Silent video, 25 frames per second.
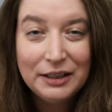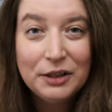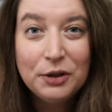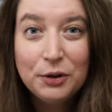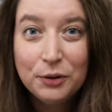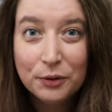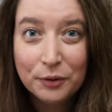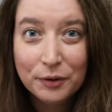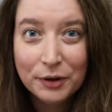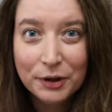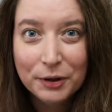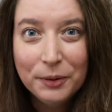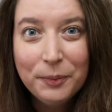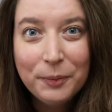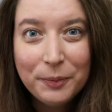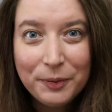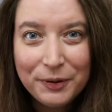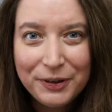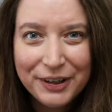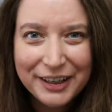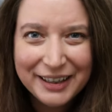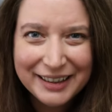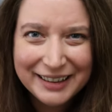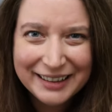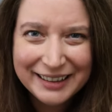group.
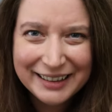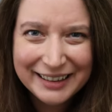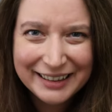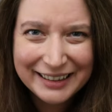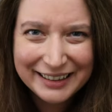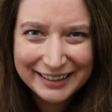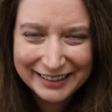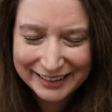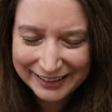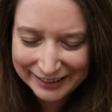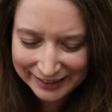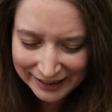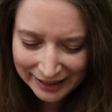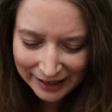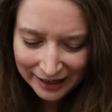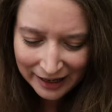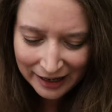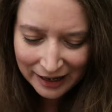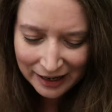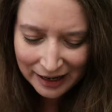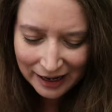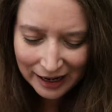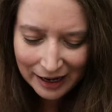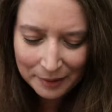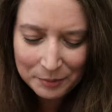
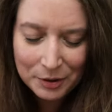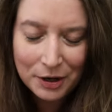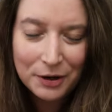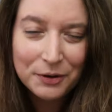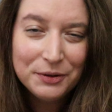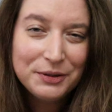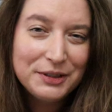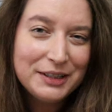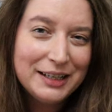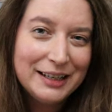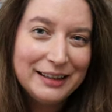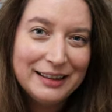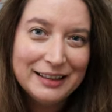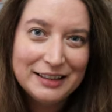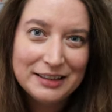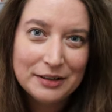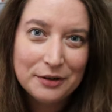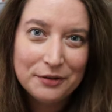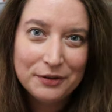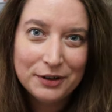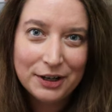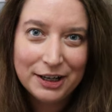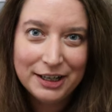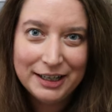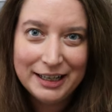I'm hosting this
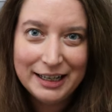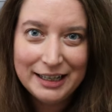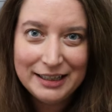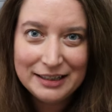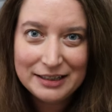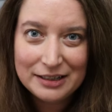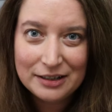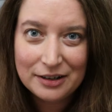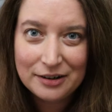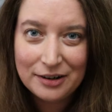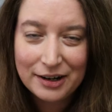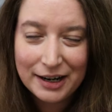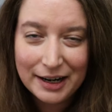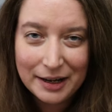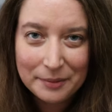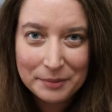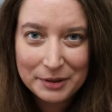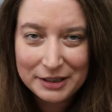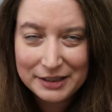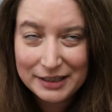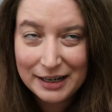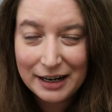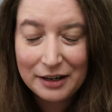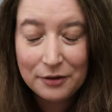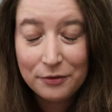over on Instagram.
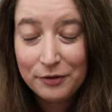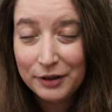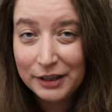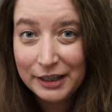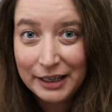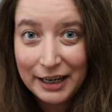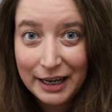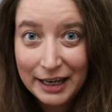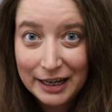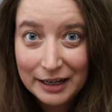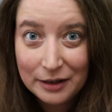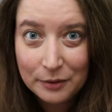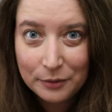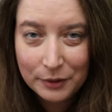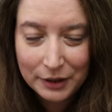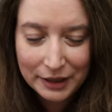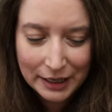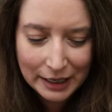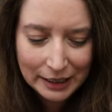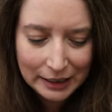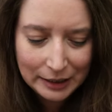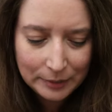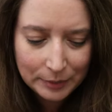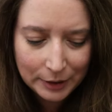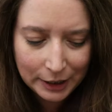It's not affiliated with
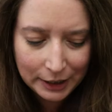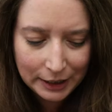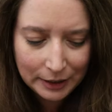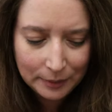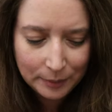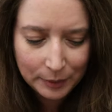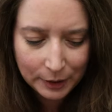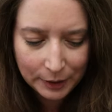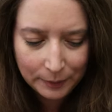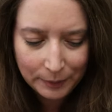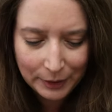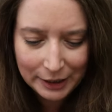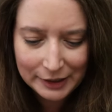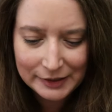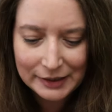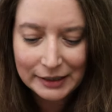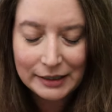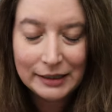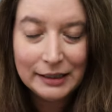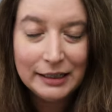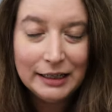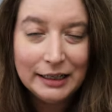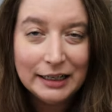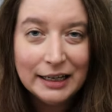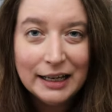anybody, but
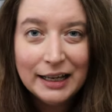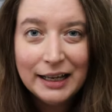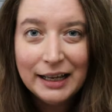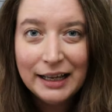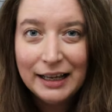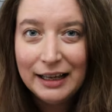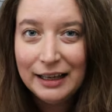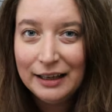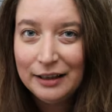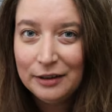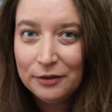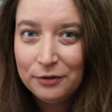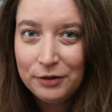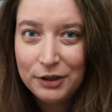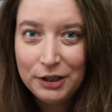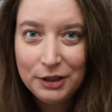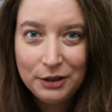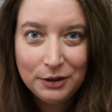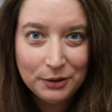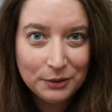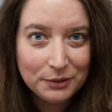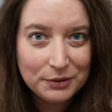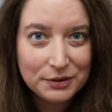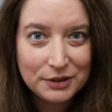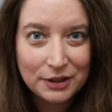basically if
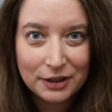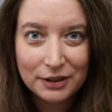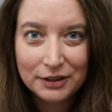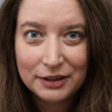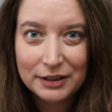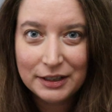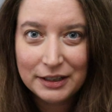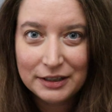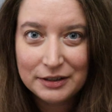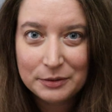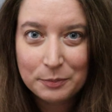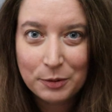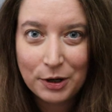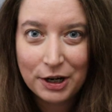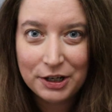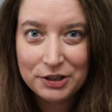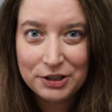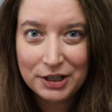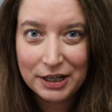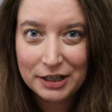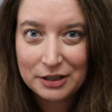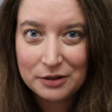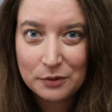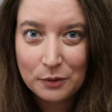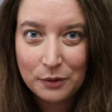you start this
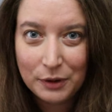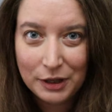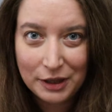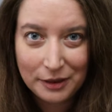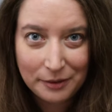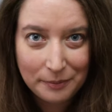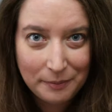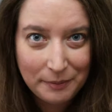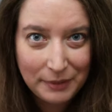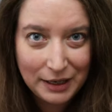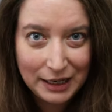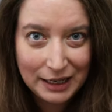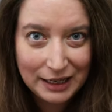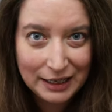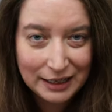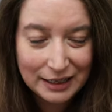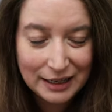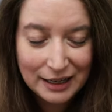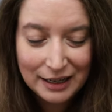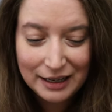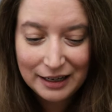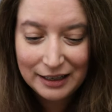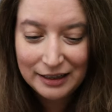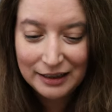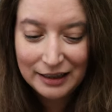project with me,
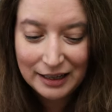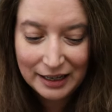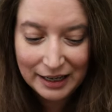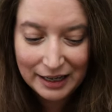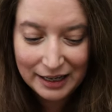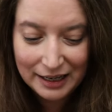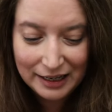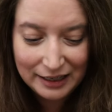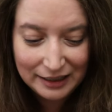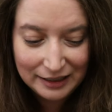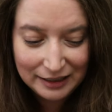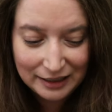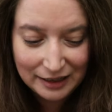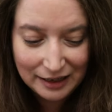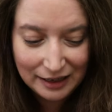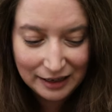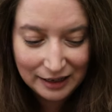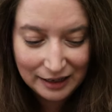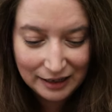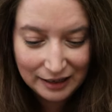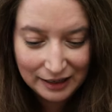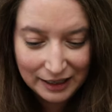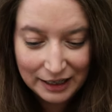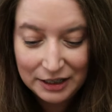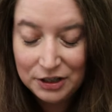then
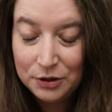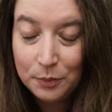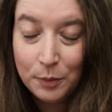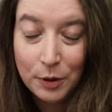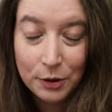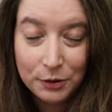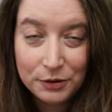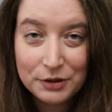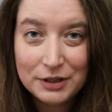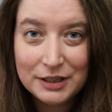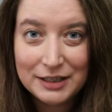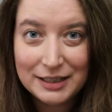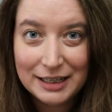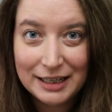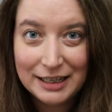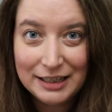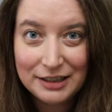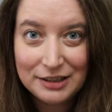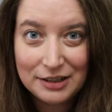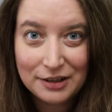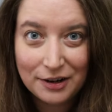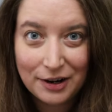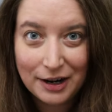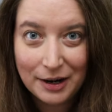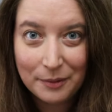and you post it to
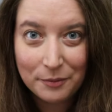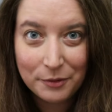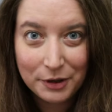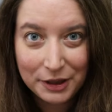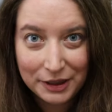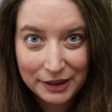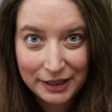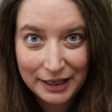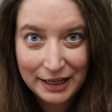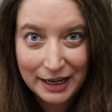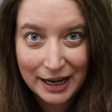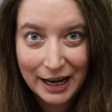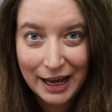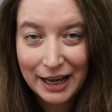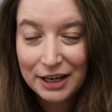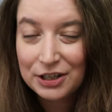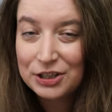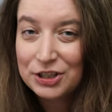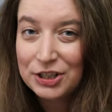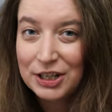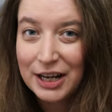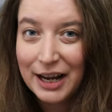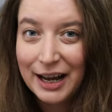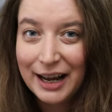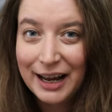Instagram with the
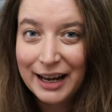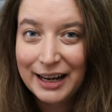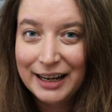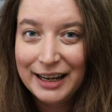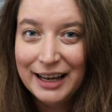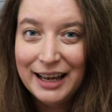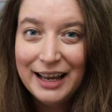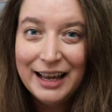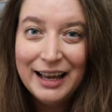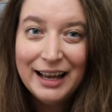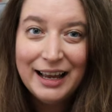hashtag,